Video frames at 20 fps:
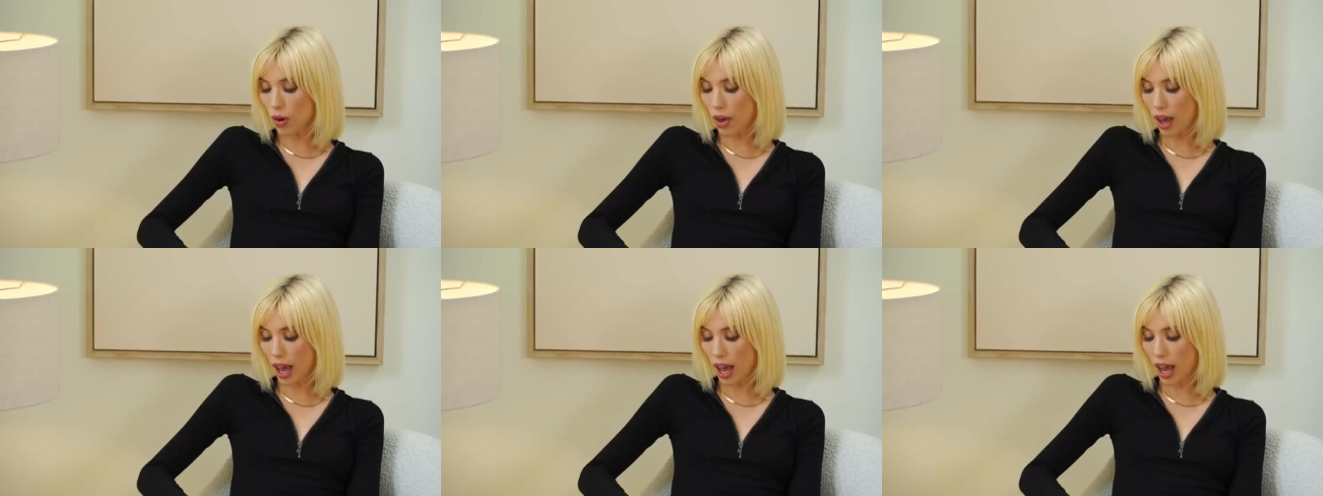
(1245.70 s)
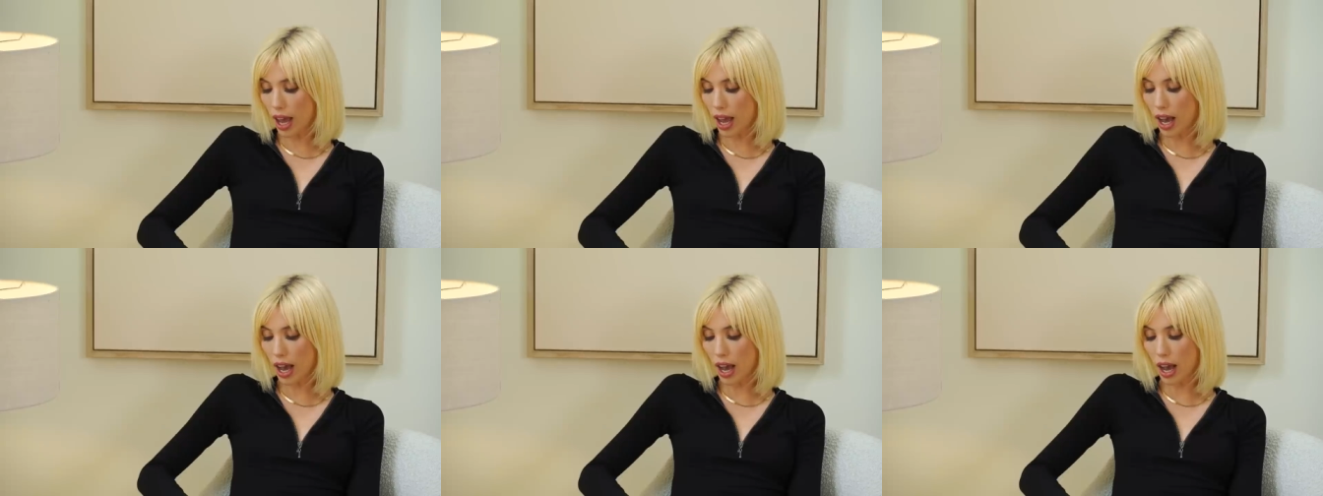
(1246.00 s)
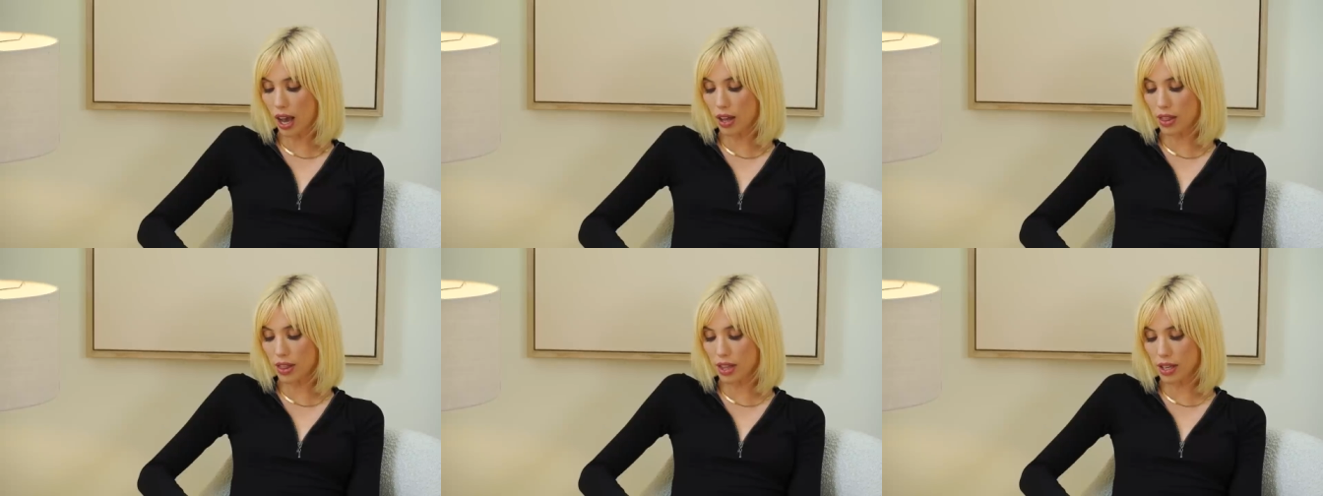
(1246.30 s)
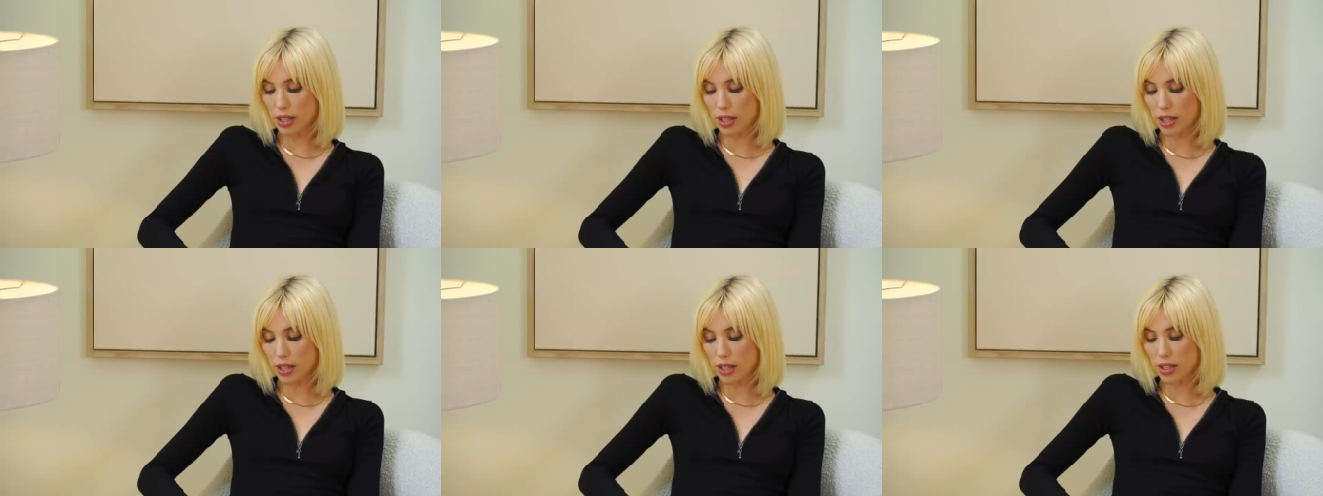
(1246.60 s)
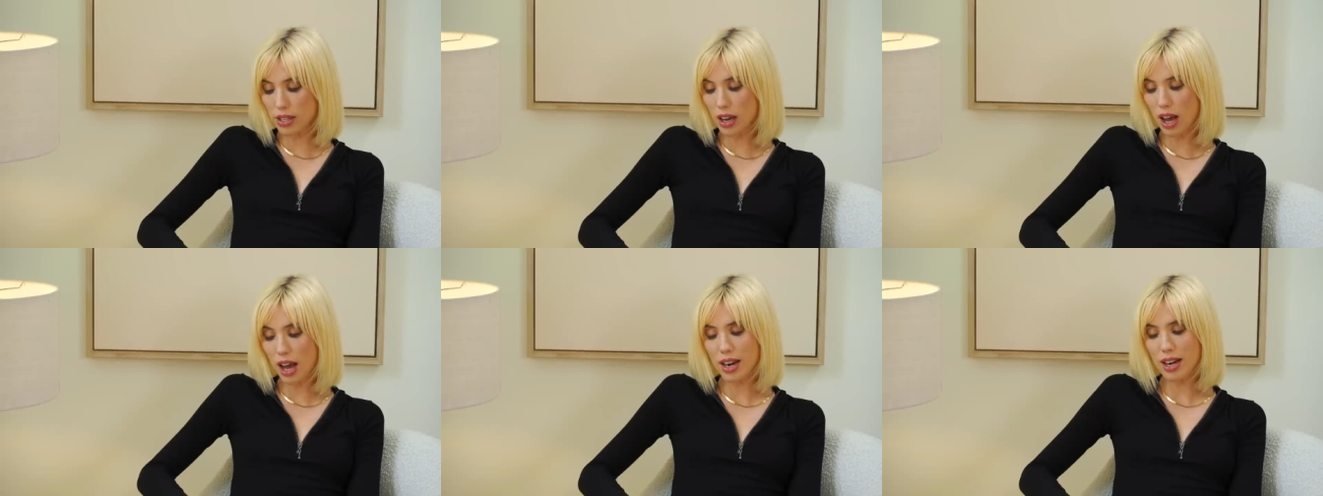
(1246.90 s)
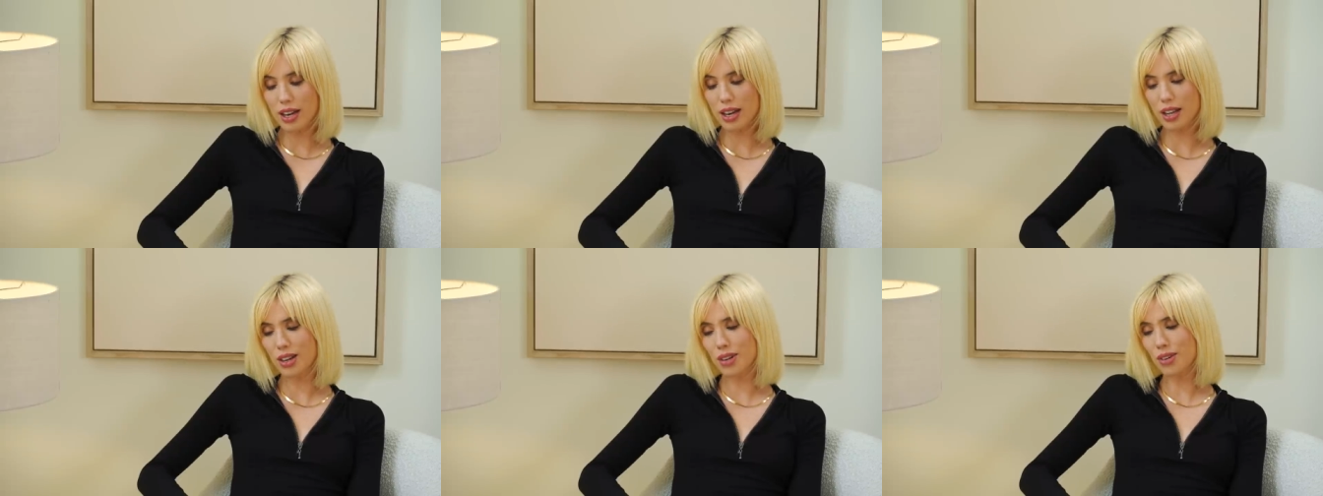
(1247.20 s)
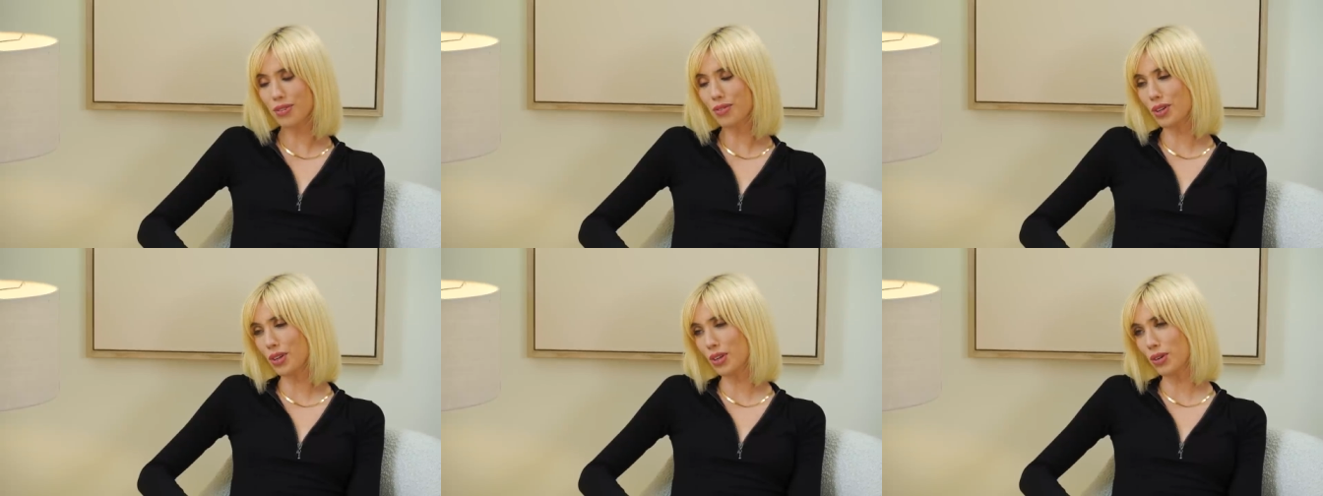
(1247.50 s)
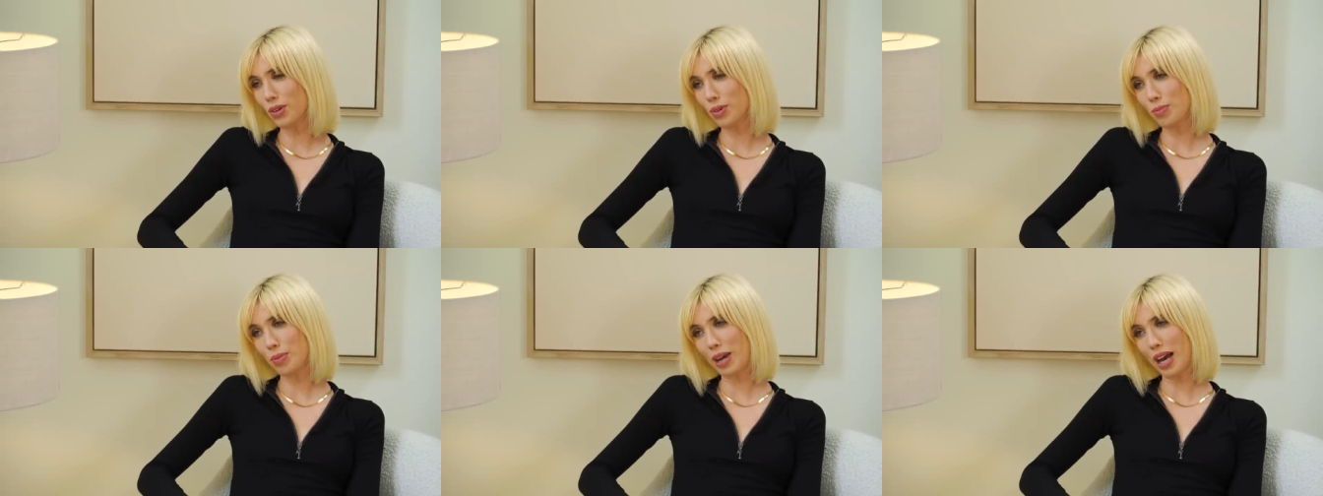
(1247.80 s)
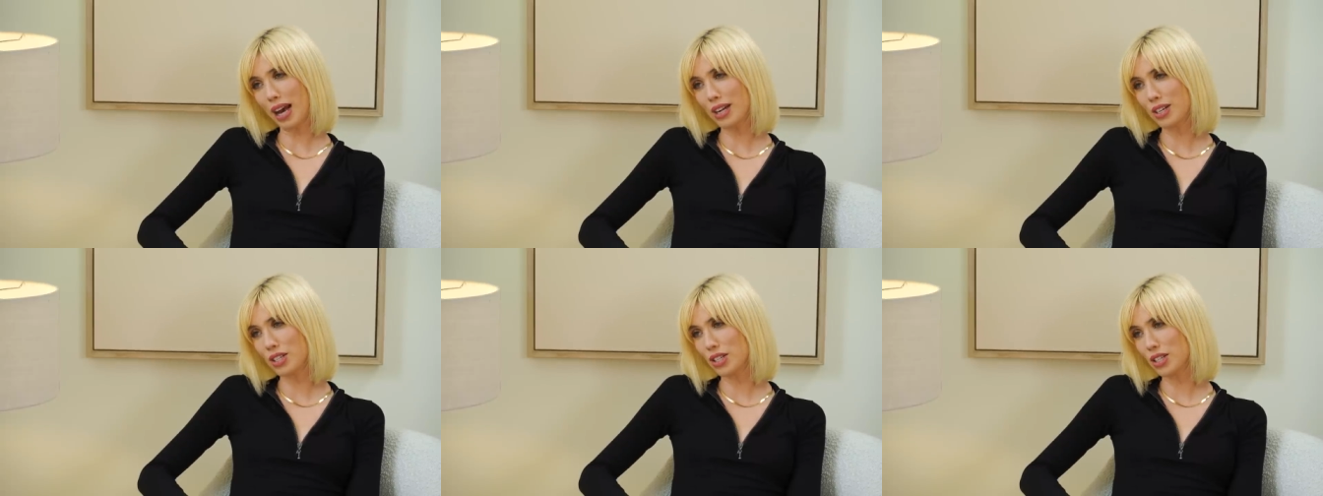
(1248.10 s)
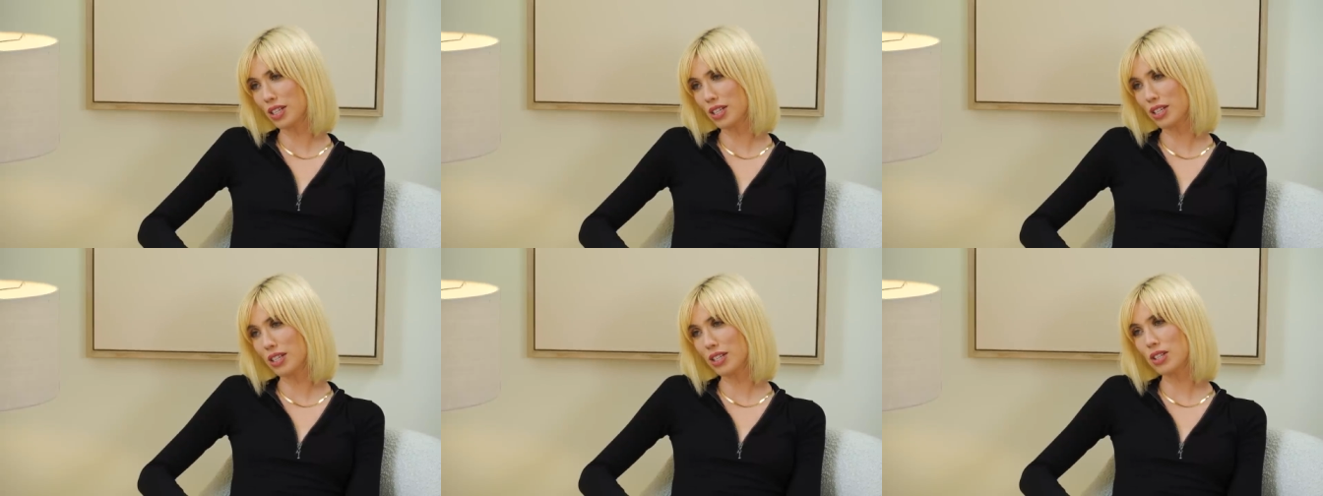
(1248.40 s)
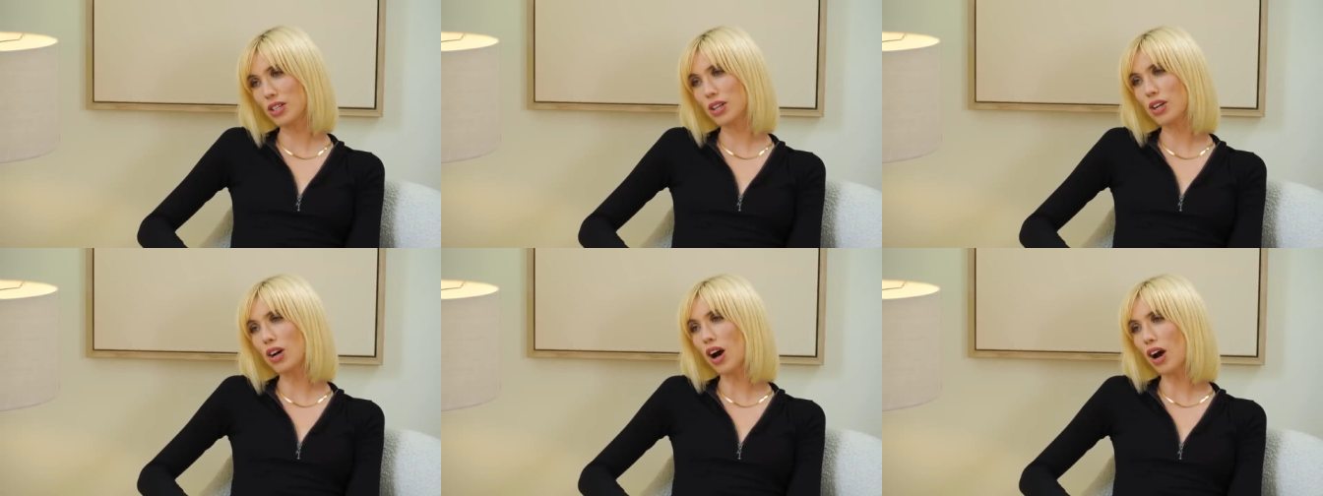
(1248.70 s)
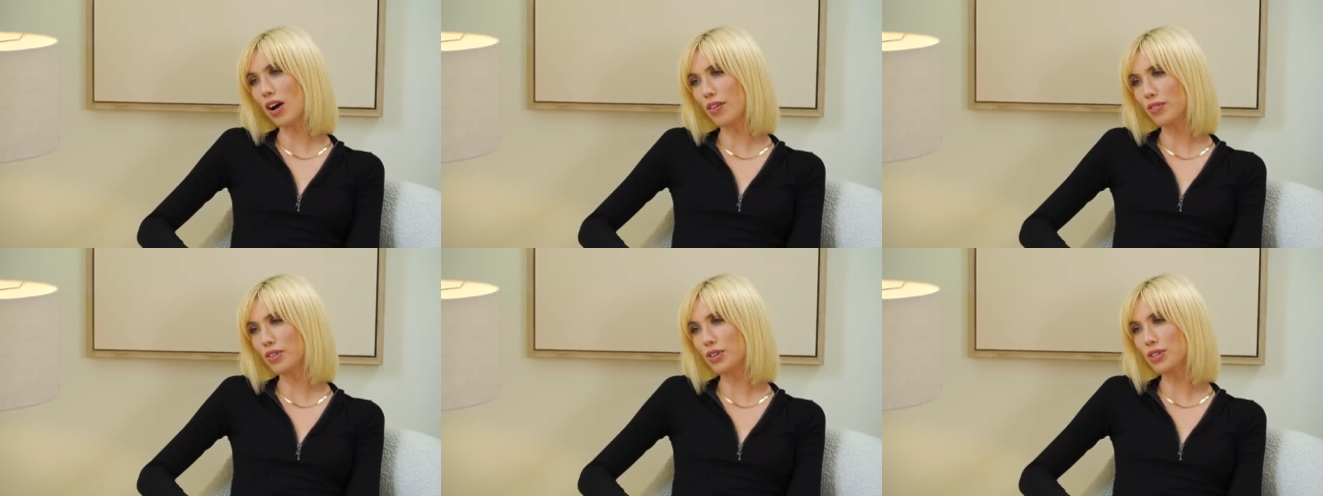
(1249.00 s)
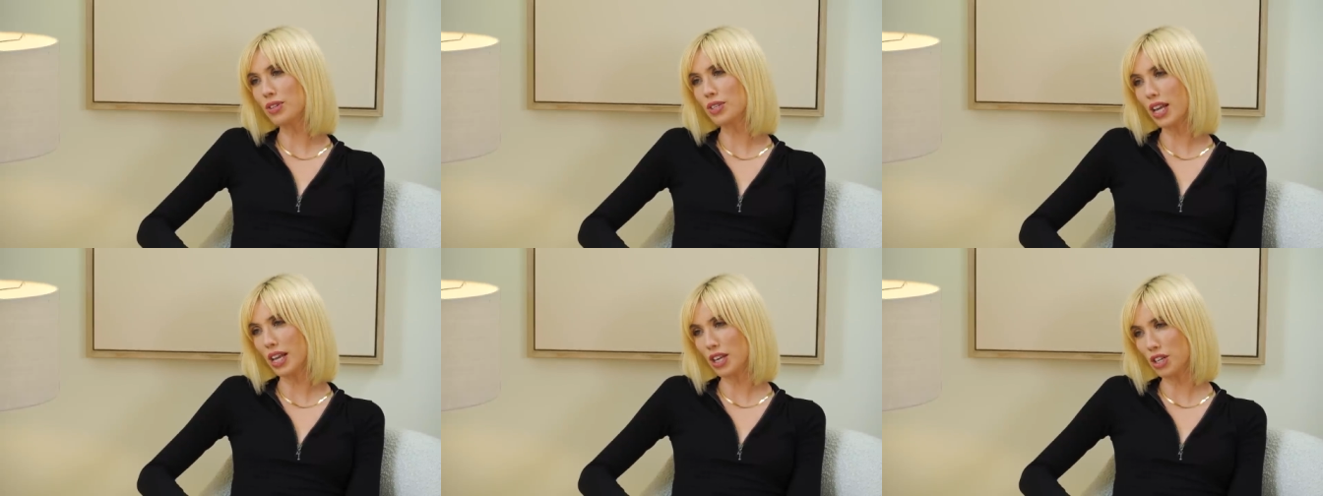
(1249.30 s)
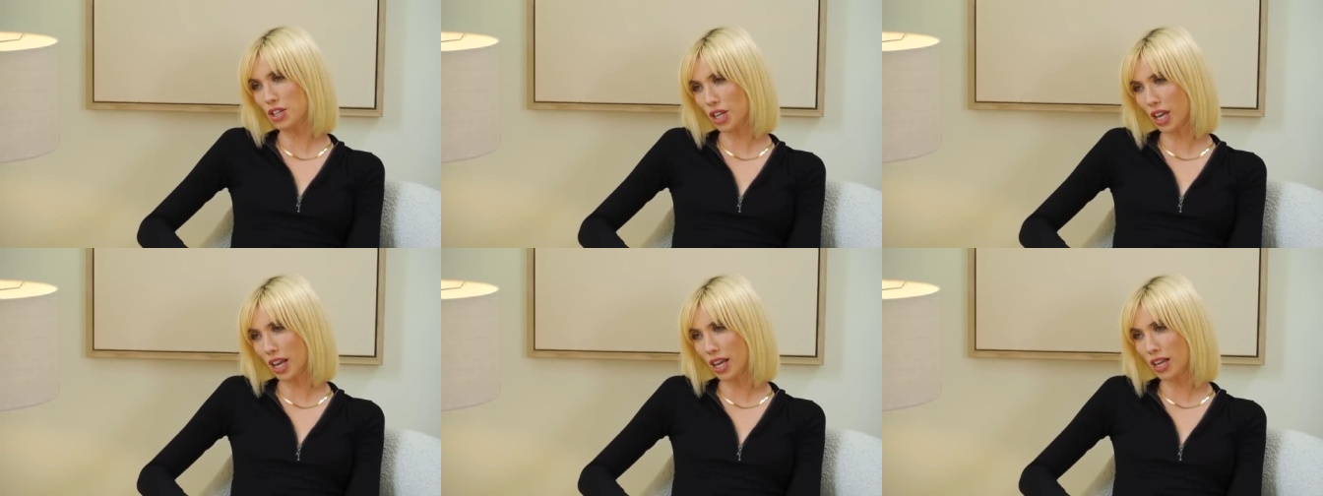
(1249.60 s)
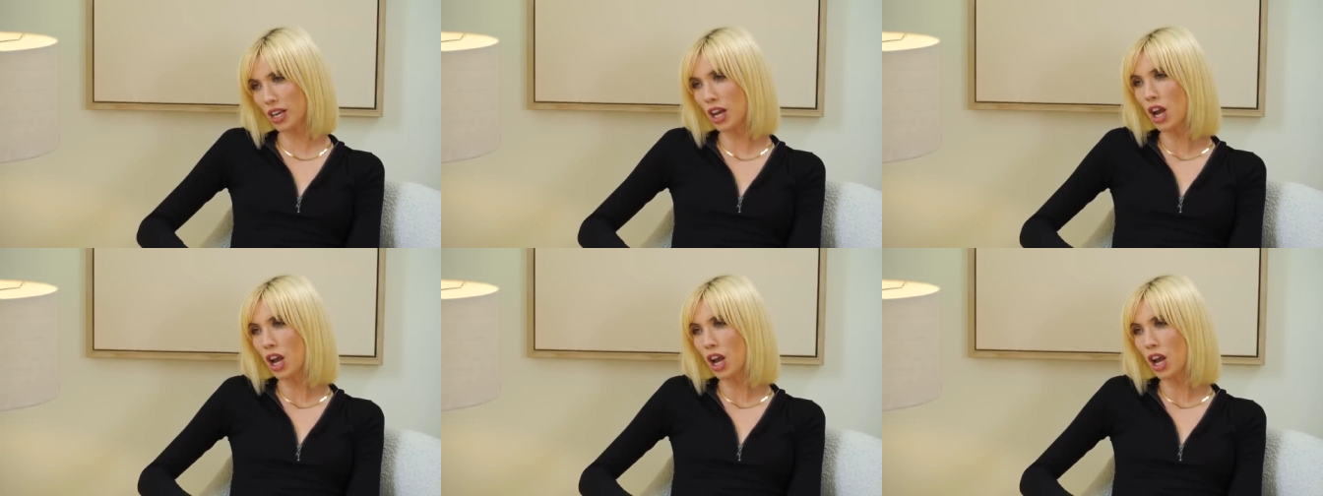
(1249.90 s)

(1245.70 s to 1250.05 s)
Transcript: okay, this is not an interview Bach. This is a conversation.